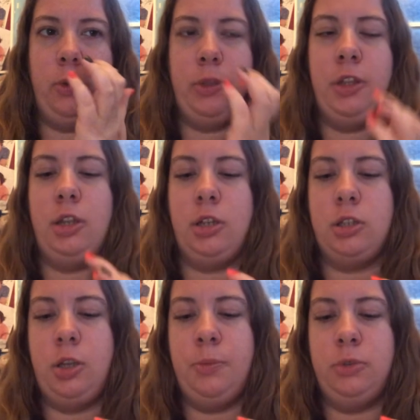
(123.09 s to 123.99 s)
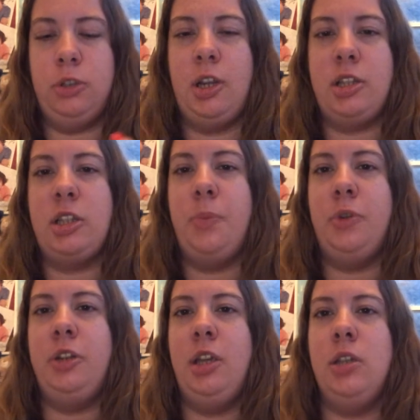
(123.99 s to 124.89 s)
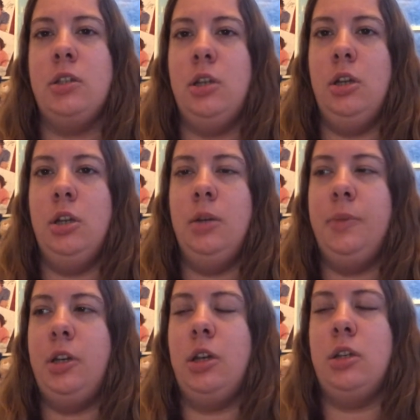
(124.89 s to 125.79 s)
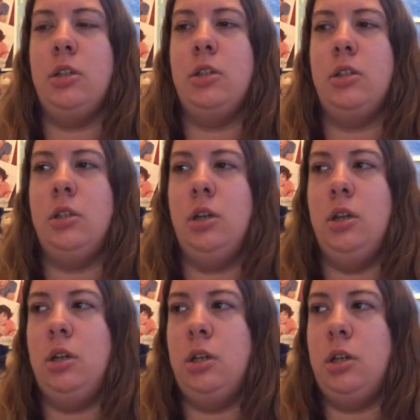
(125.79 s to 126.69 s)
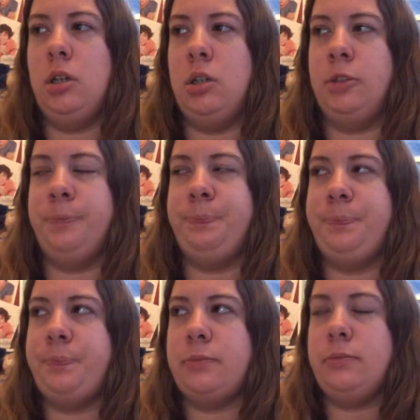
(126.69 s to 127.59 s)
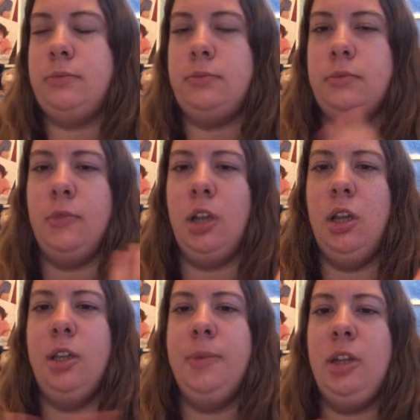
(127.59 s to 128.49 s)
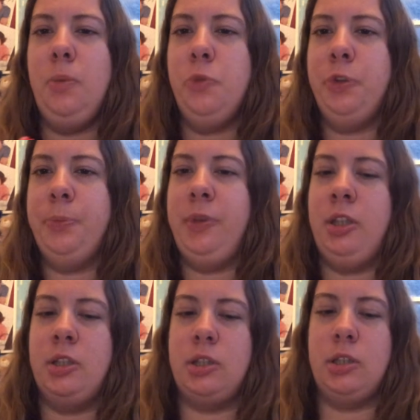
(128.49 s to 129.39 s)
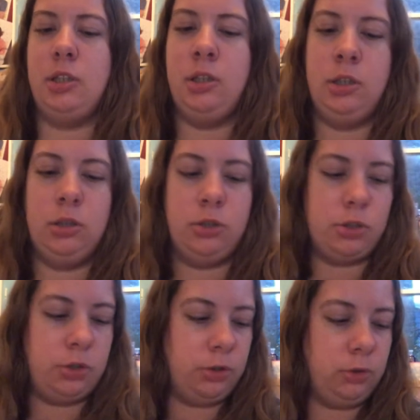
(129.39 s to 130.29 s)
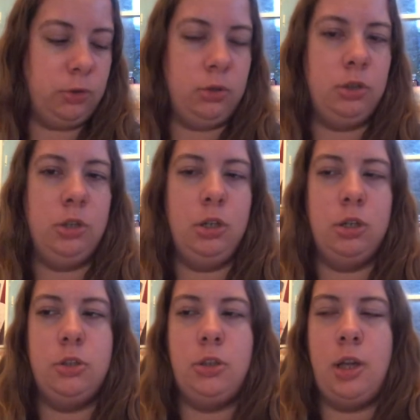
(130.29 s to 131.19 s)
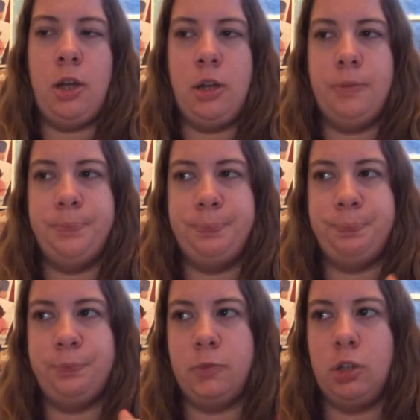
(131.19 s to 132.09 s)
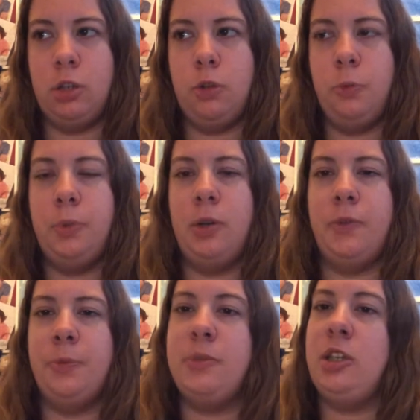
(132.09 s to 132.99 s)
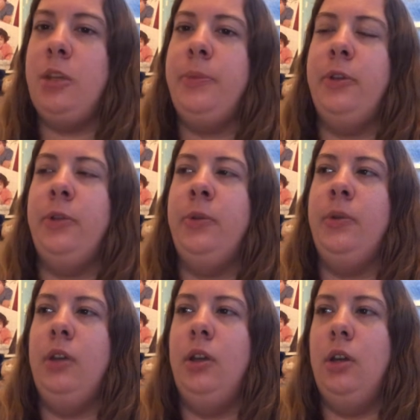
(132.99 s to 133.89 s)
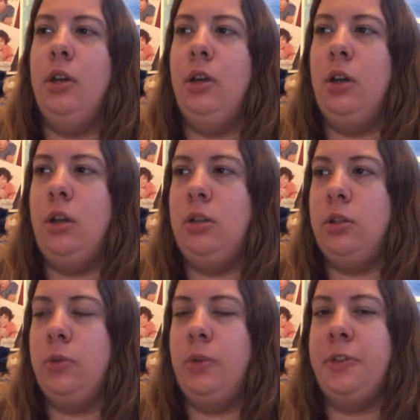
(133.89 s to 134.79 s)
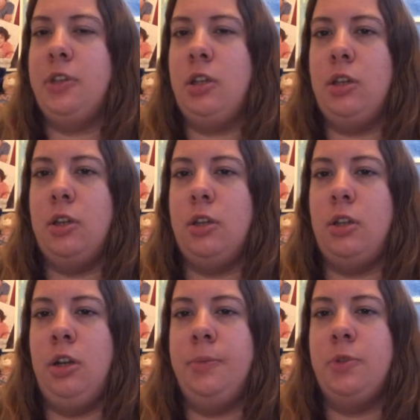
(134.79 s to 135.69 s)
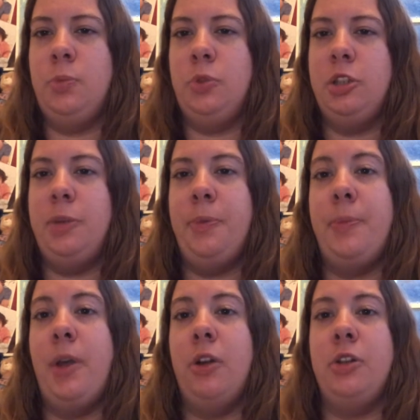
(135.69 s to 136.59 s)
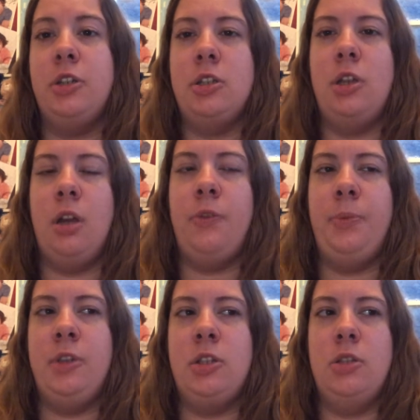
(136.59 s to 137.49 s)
within the next couple of days because I am getting more beads in soon to open up from Temu, along with like some more dipping powder stuff, because